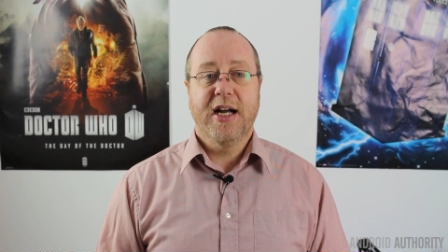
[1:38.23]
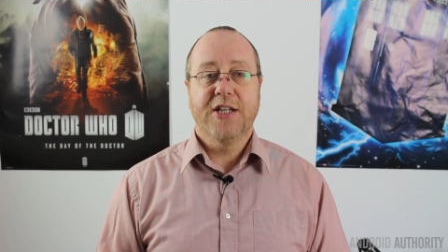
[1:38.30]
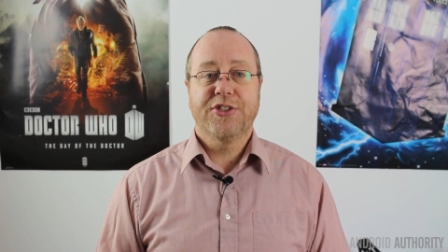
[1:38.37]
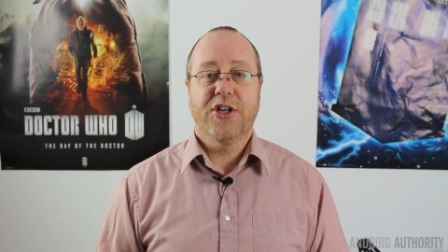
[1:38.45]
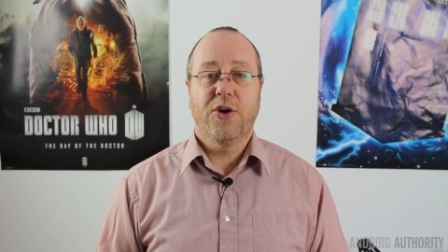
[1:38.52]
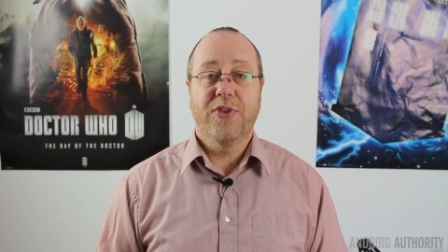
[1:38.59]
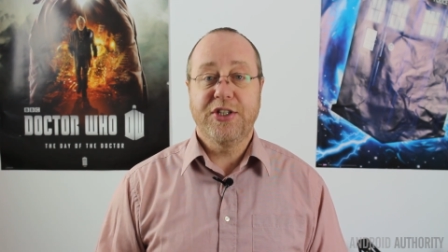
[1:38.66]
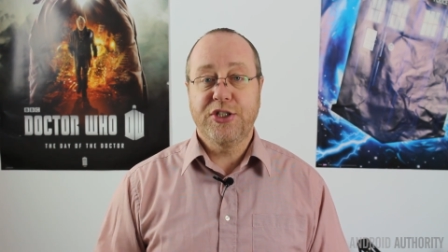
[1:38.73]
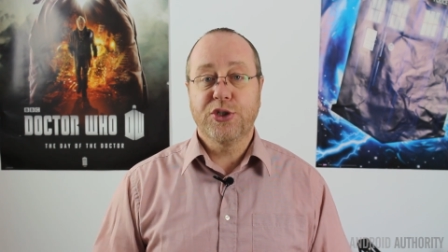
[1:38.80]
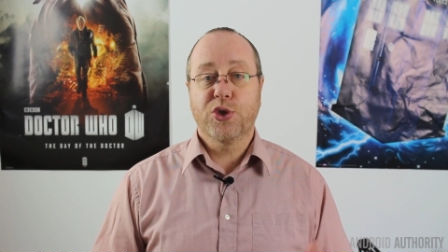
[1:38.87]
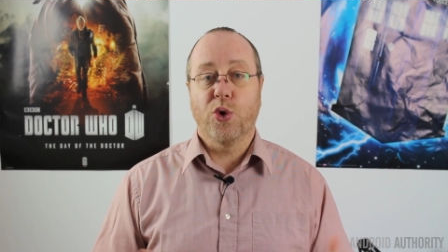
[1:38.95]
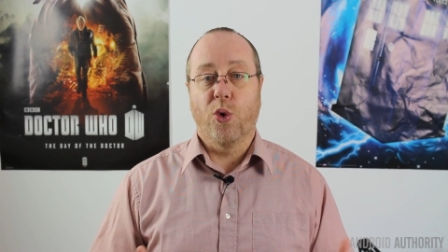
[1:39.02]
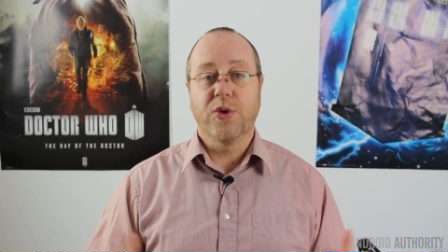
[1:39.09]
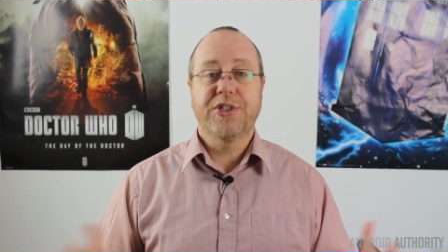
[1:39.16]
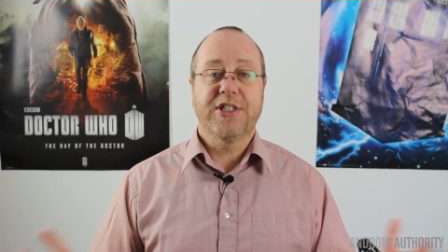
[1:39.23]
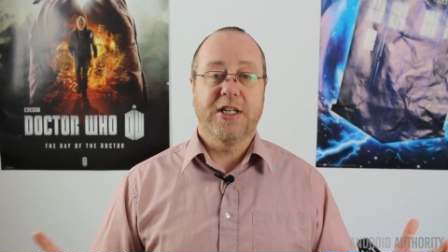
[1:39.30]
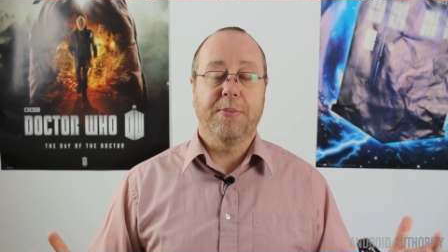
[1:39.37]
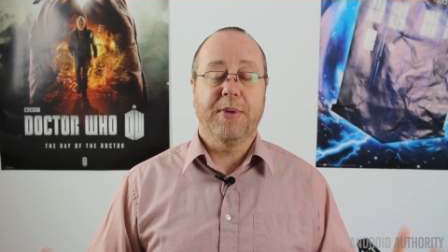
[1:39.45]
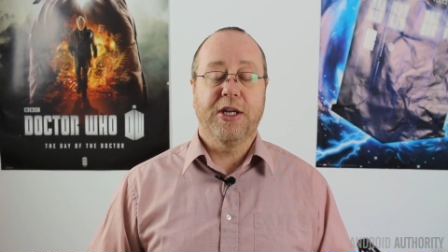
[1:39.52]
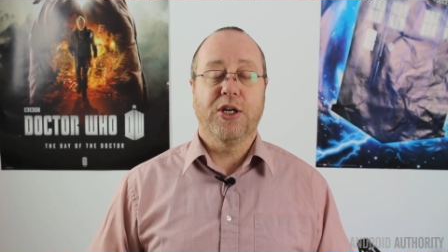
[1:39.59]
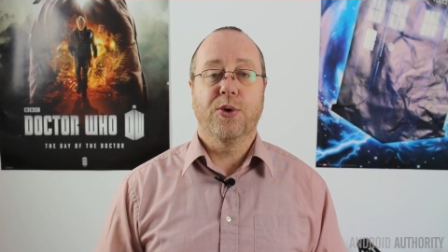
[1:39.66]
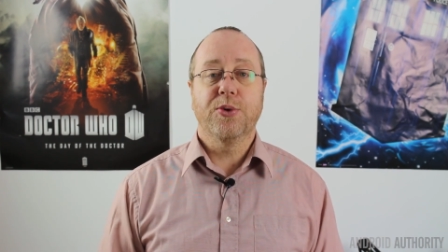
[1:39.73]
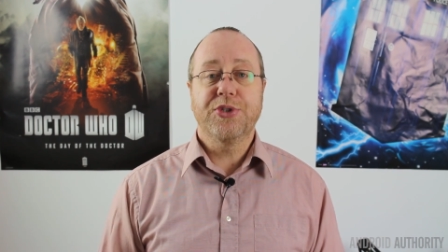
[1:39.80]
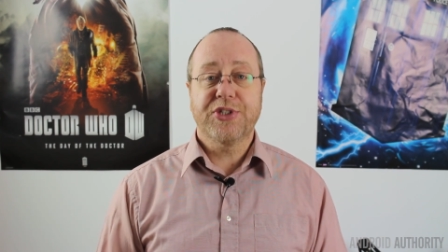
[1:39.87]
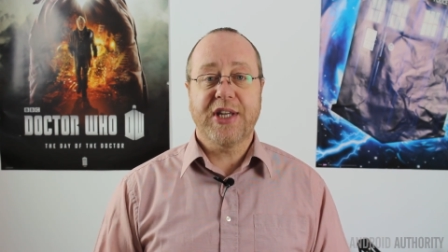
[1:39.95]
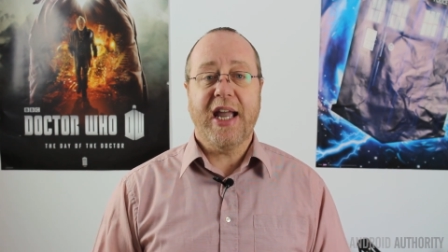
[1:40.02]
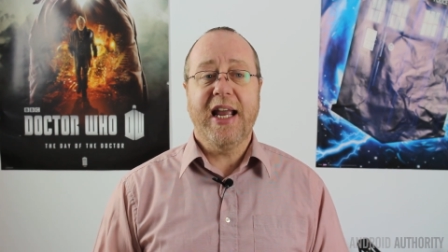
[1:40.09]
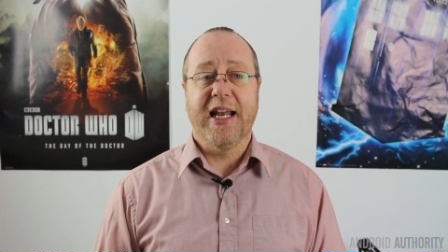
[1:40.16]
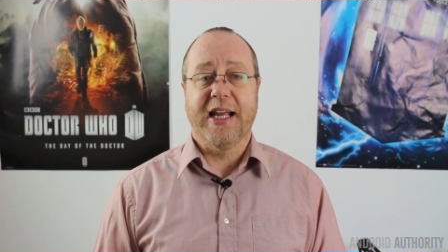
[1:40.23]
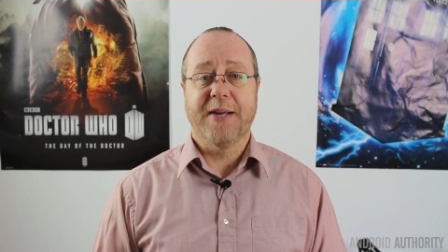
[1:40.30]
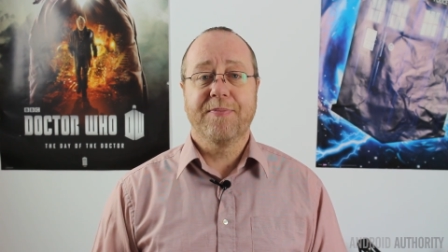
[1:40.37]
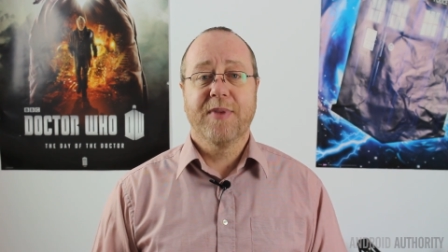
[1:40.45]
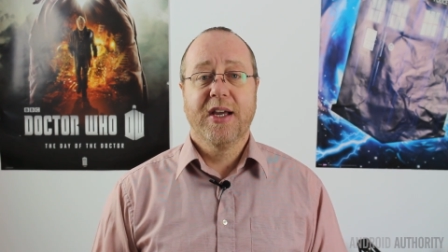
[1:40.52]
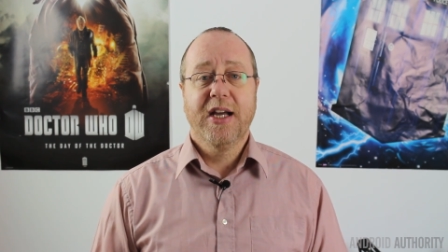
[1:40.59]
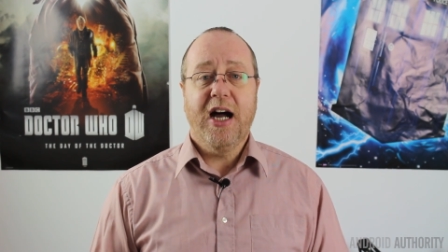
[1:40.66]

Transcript: And so this is called C P U scaling.